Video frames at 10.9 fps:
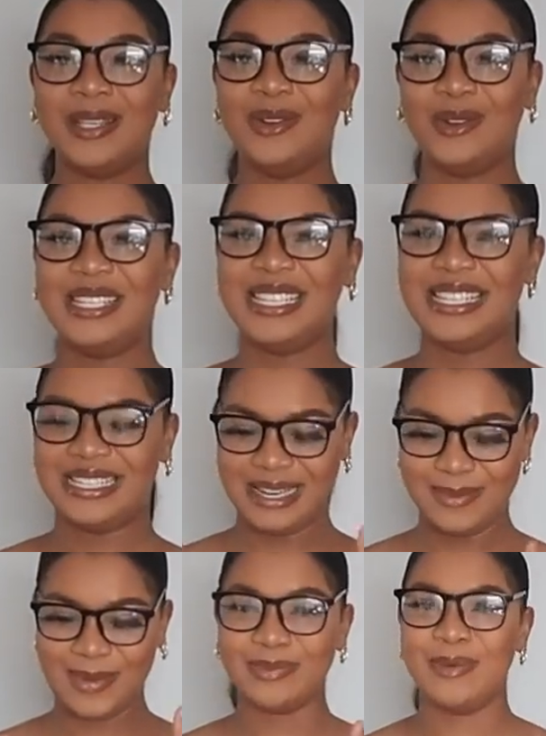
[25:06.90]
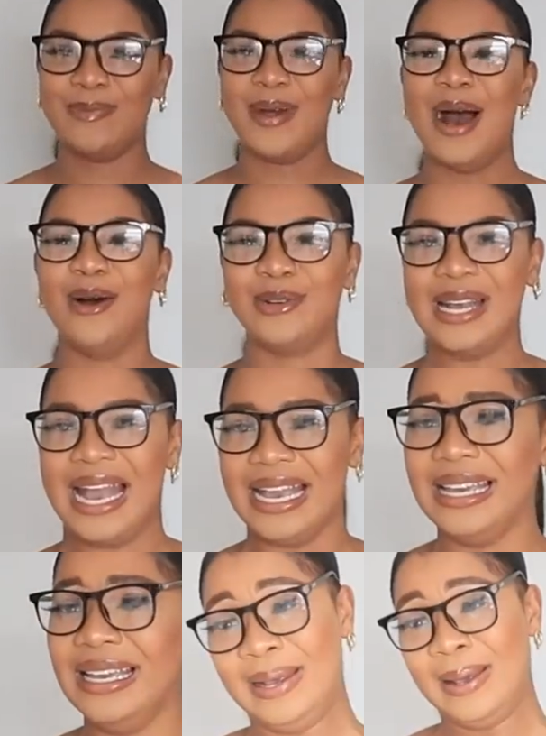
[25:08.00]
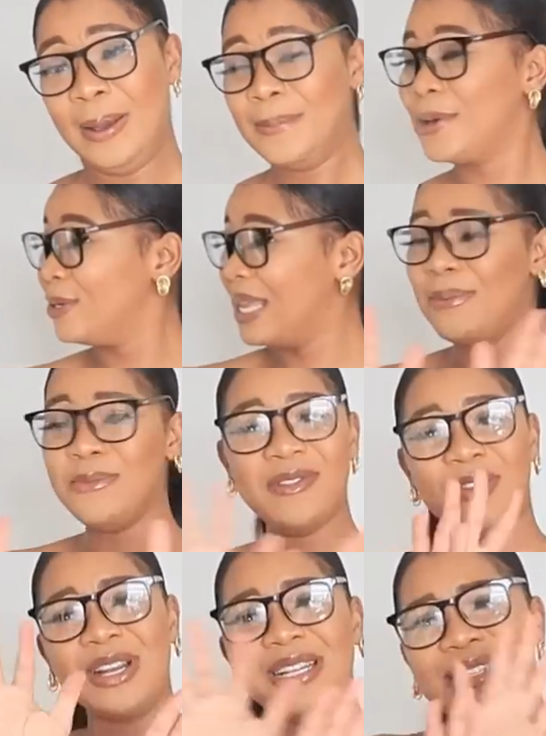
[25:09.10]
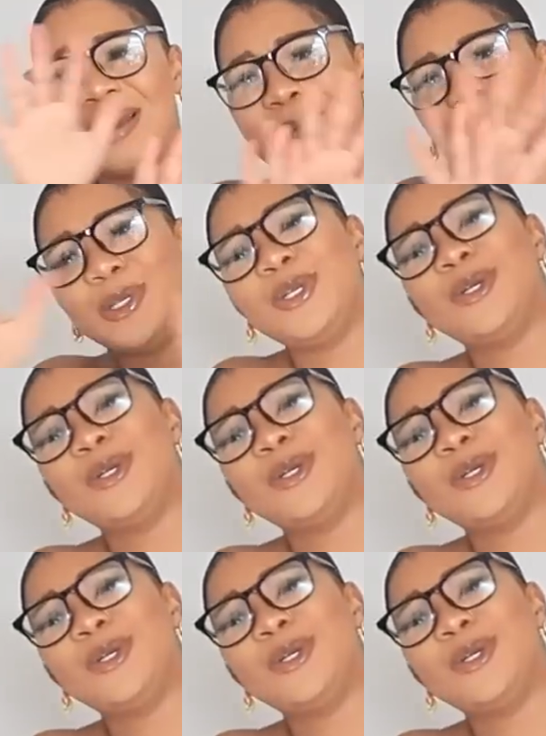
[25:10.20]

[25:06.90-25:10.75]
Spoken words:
Sissy must be proud, eh? Because I'm never gonna disappoint